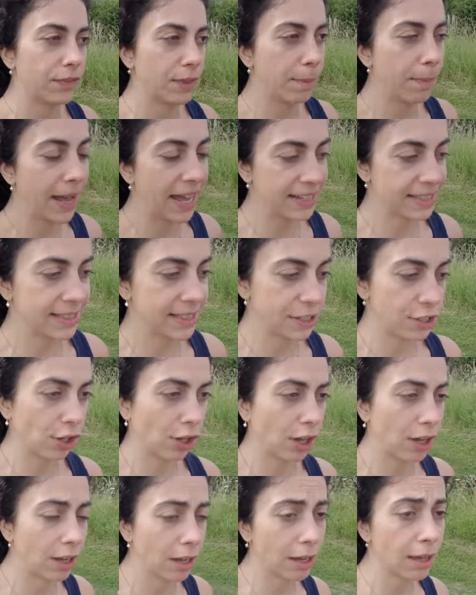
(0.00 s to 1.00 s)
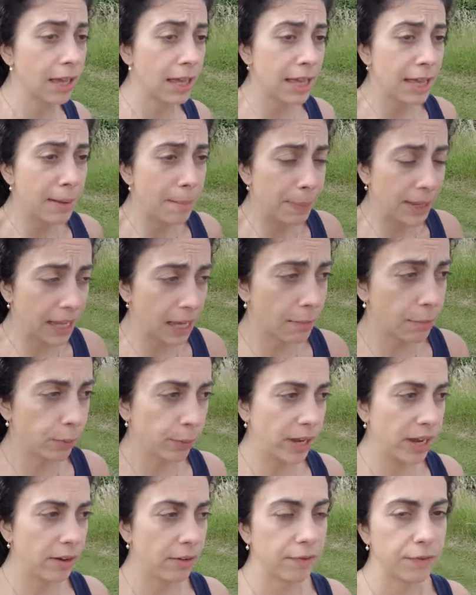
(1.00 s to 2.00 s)
the pattern, you can become
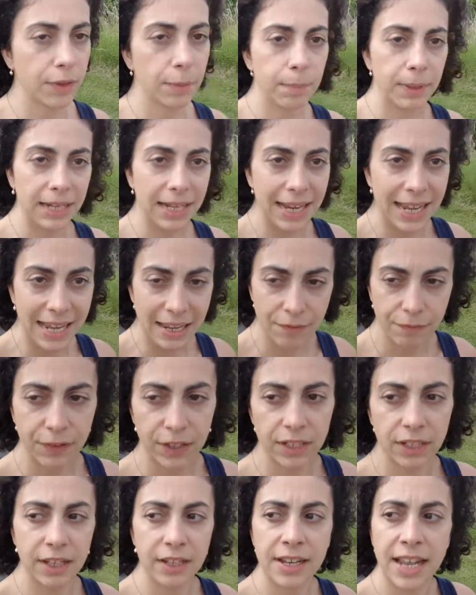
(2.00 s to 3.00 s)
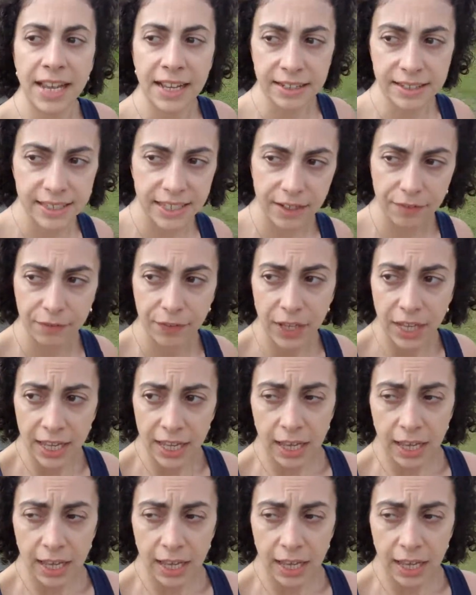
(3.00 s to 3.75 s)
aware of the belief and the negative